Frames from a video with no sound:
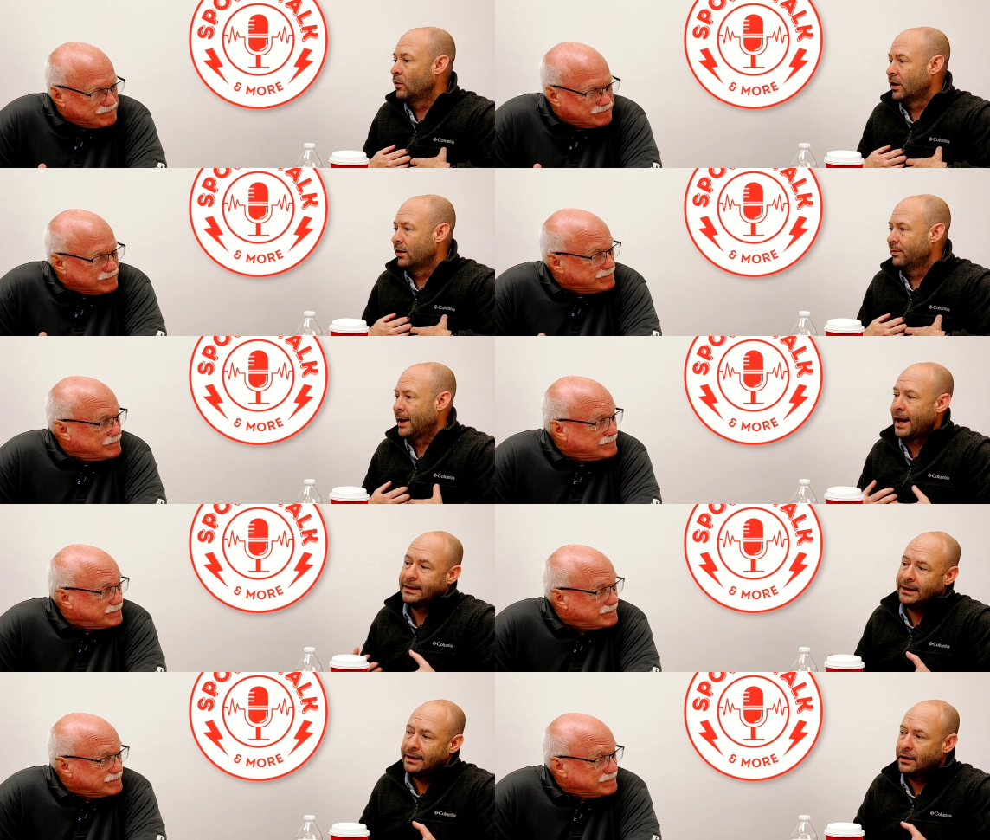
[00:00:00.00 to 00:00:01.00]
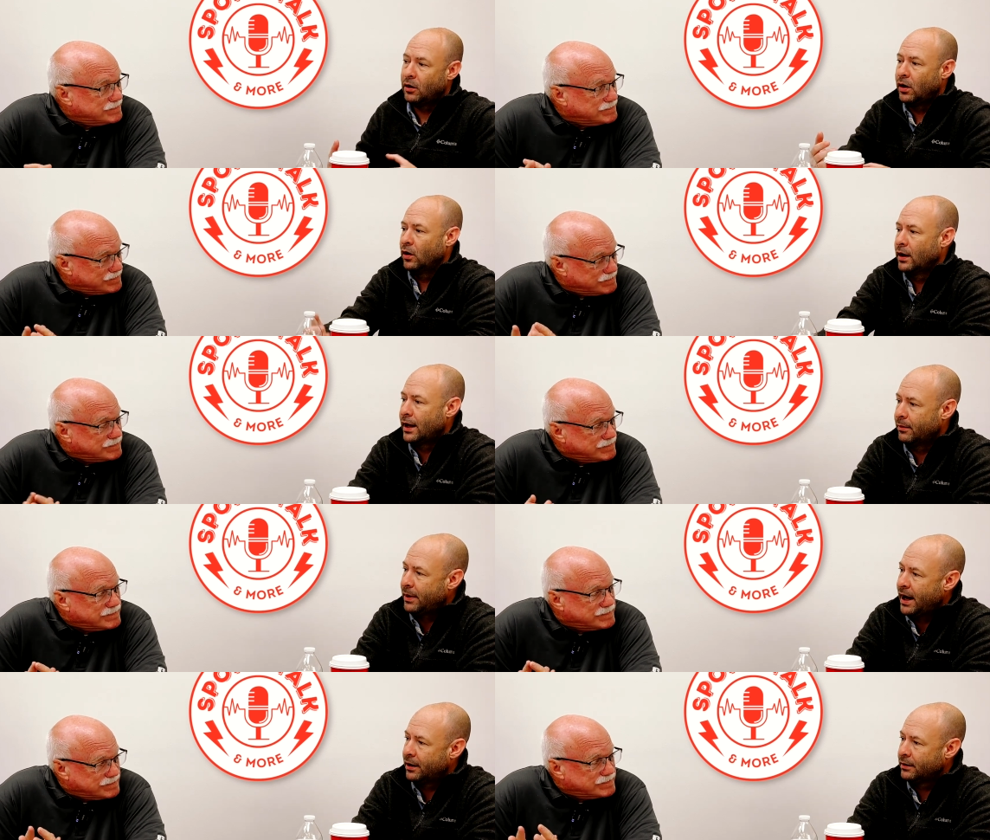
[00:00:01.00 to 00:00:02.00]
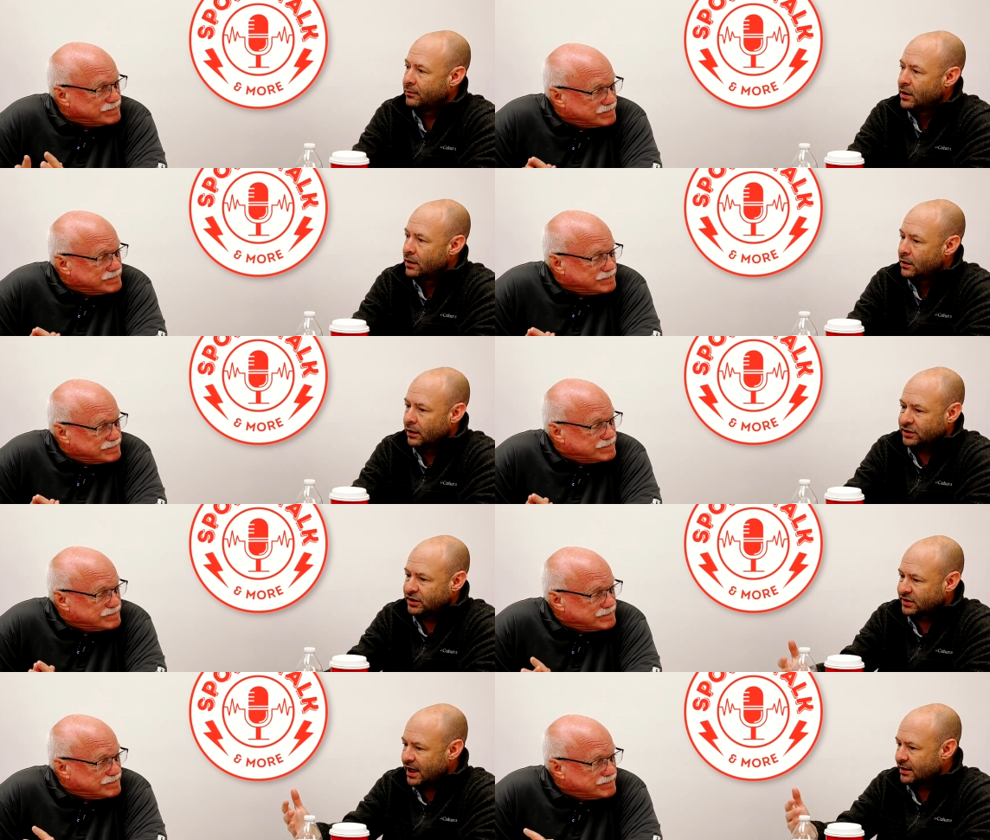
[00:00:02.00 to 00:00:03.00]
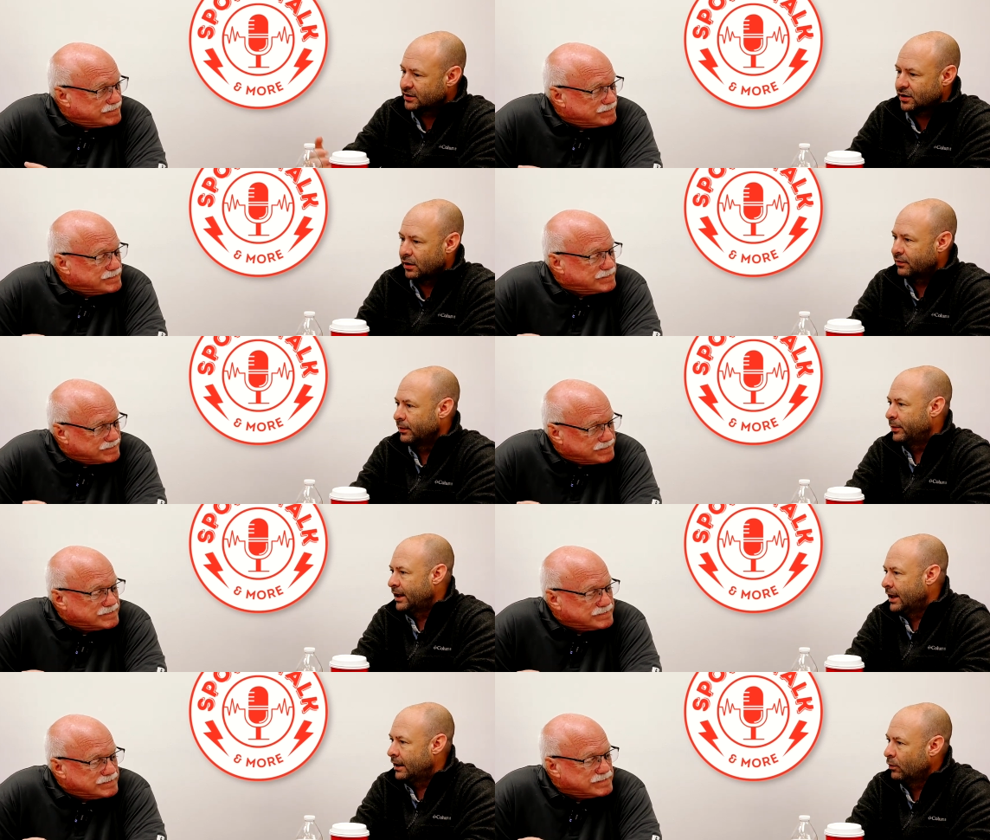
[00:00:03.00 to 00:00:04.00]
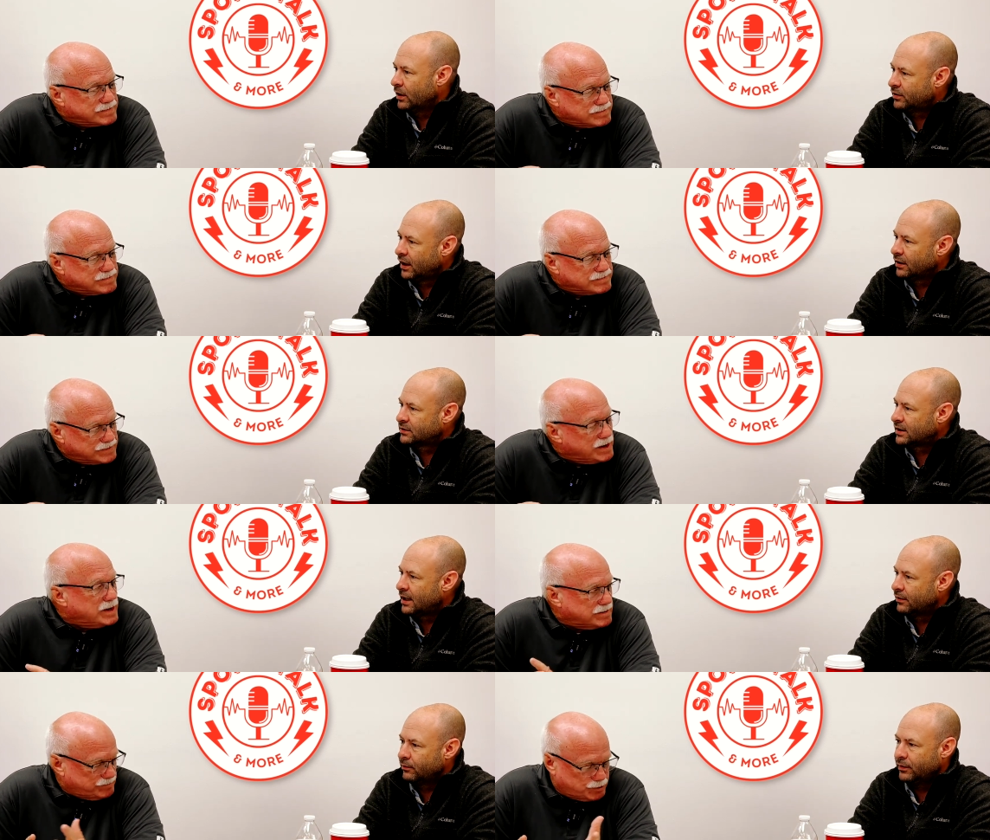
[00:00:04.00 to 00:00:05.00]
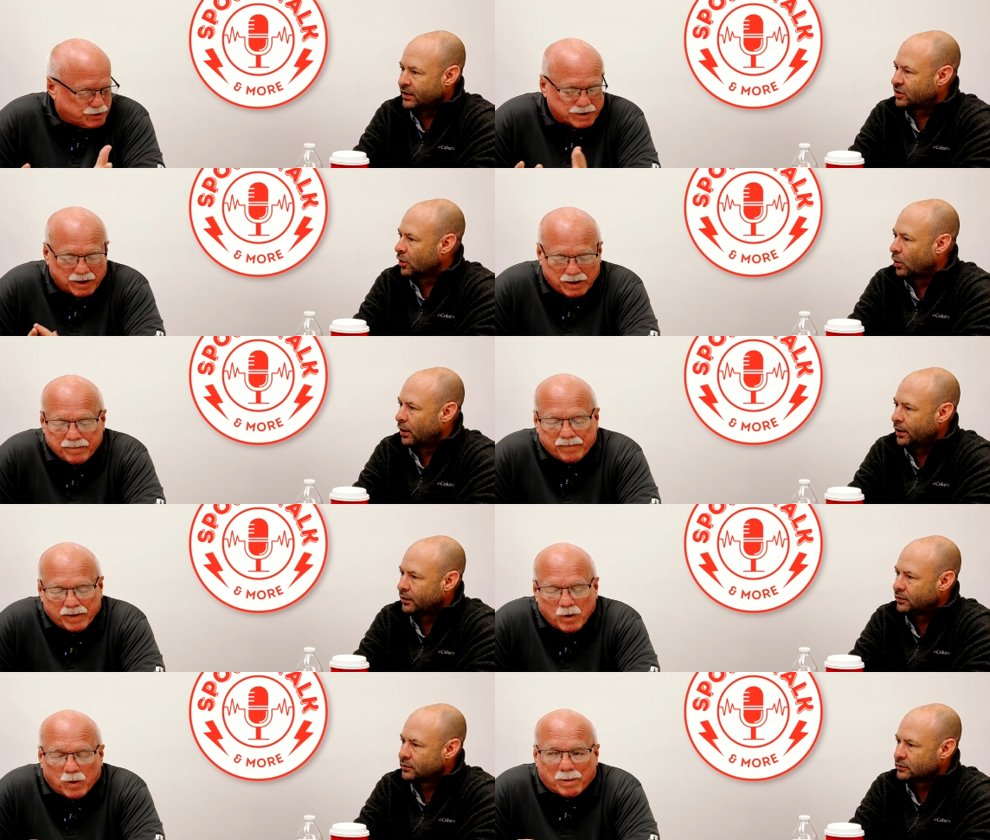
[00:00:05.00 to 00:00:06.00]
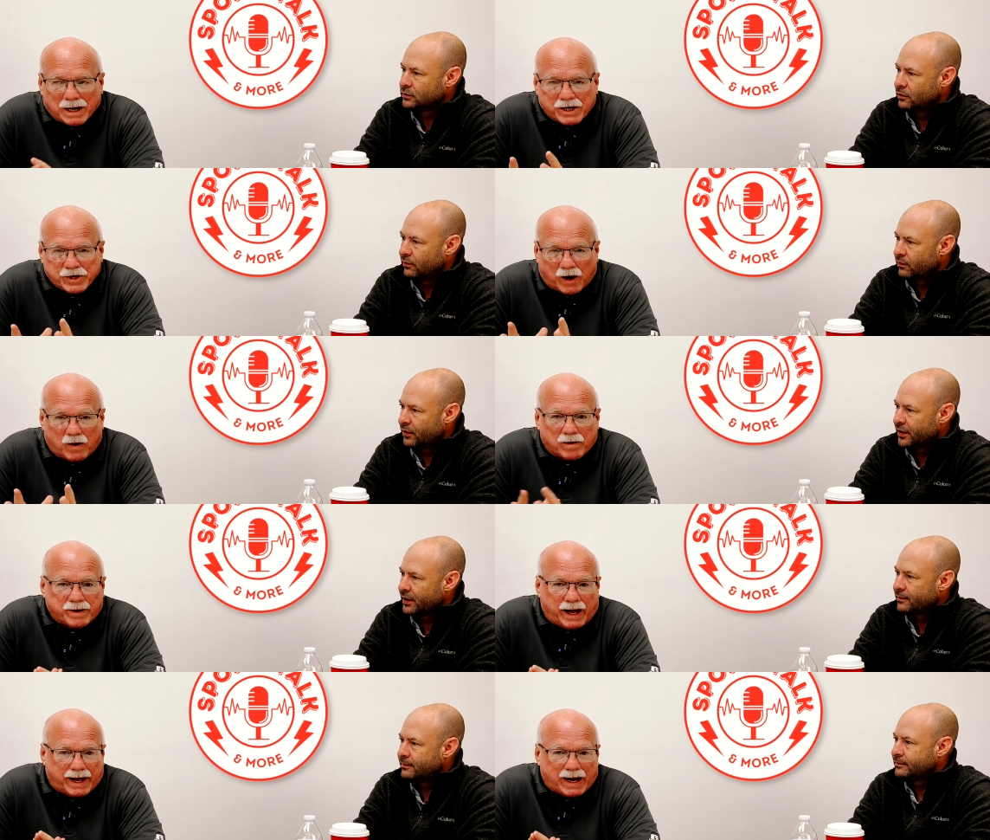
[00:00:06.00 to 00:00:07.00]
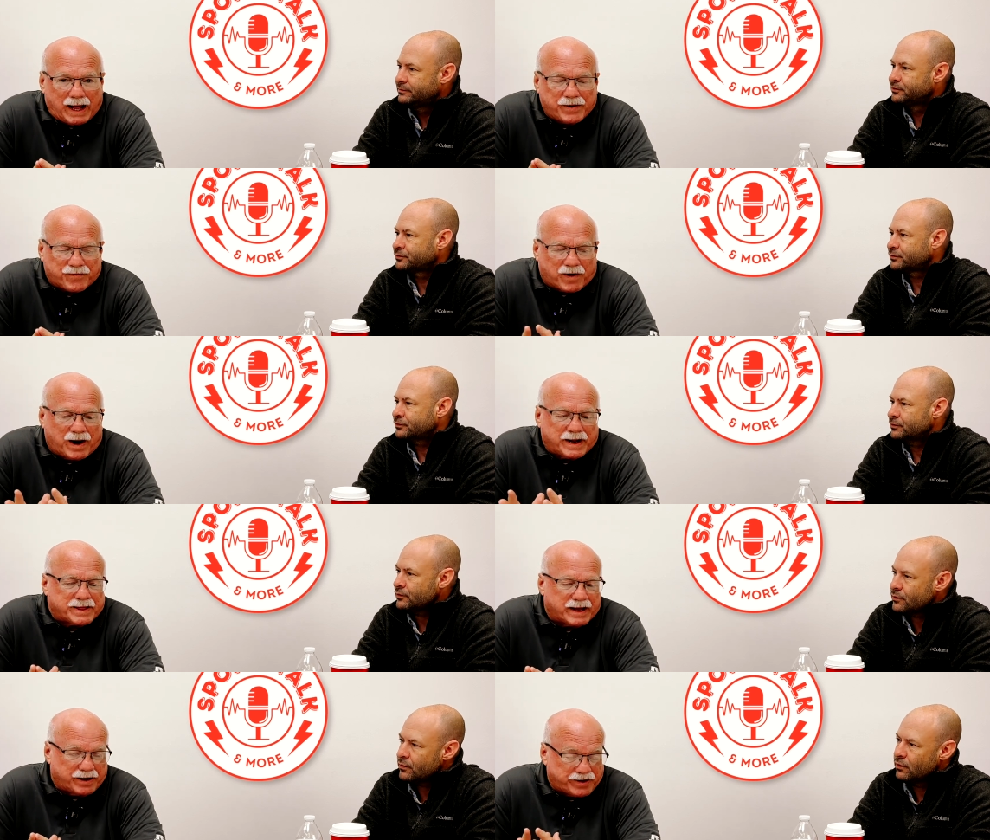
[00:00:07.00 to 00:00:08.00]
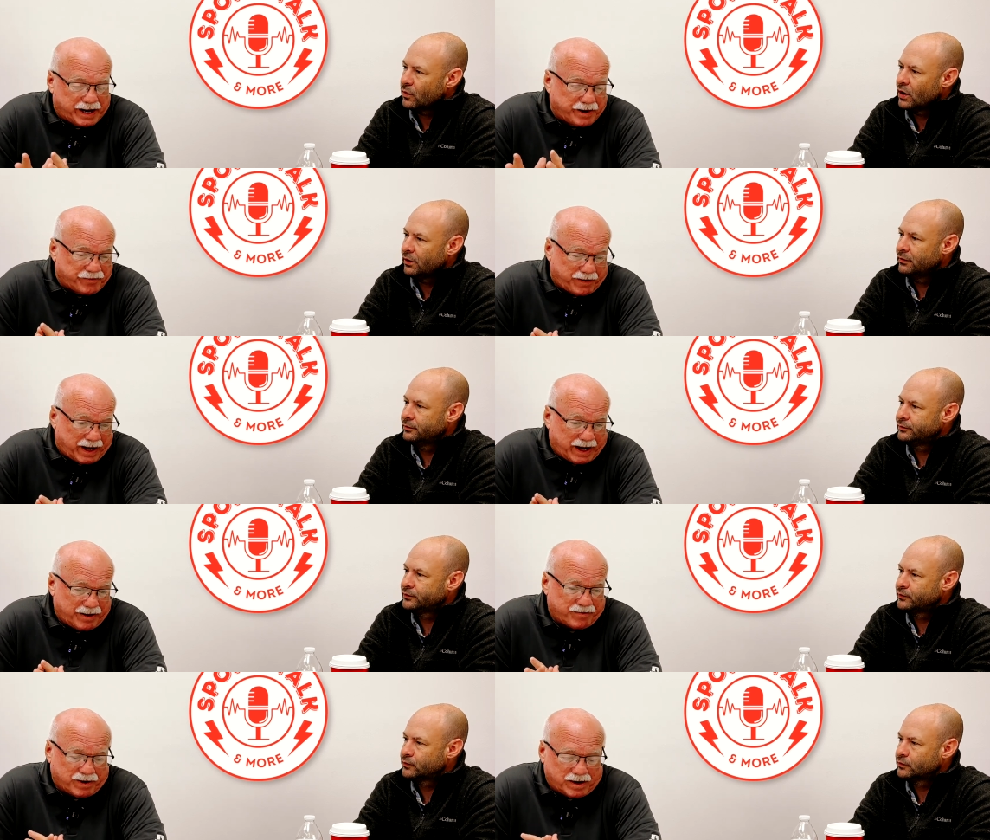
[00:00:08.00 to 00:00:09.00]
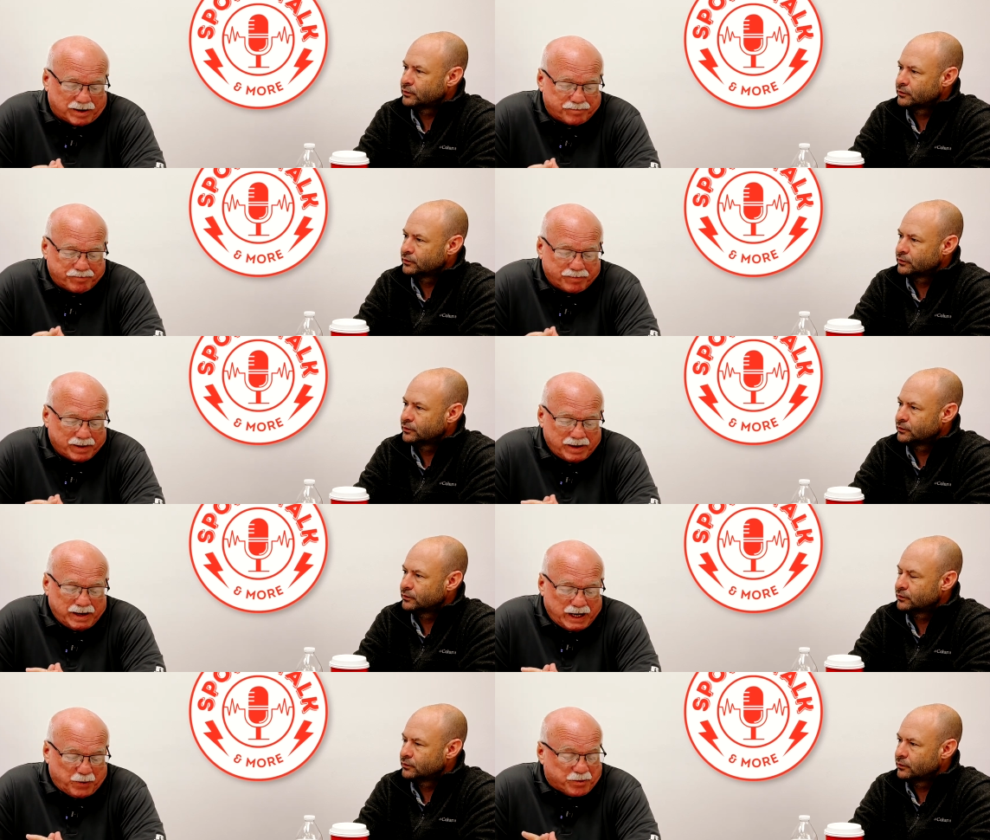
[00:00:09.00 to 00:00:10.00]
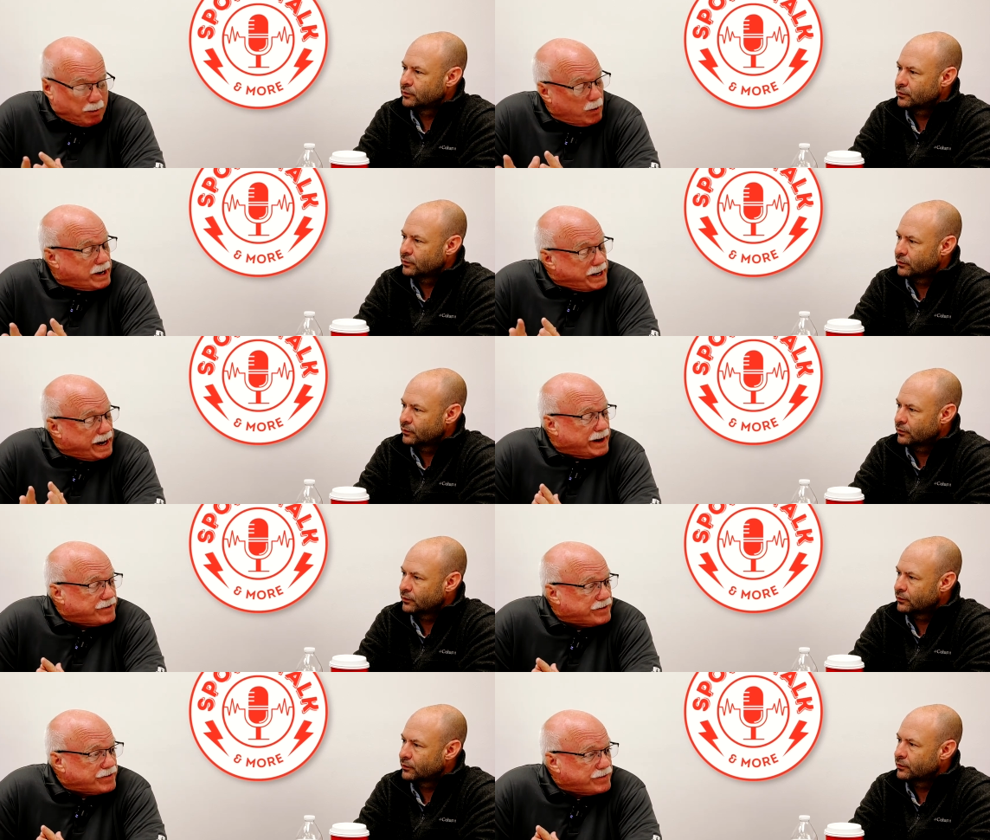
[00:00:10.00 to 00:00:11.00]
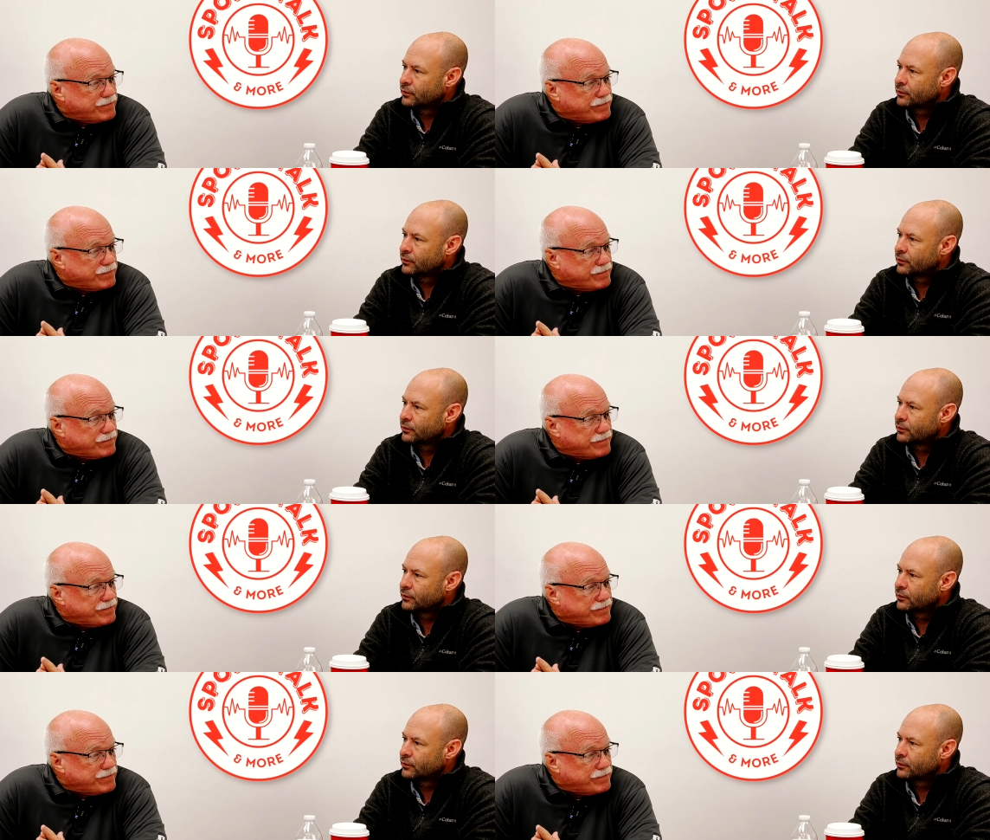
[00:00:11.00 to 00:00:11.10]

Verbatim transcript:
Speaker 1: one of them that I didn't know a whole lot about him, let's just kind of start from the beginning. What tell us kind of his story?
Speaker 2: Well, Billy Shaw died last Friday at the age of 85. Um, he was born in Natchez.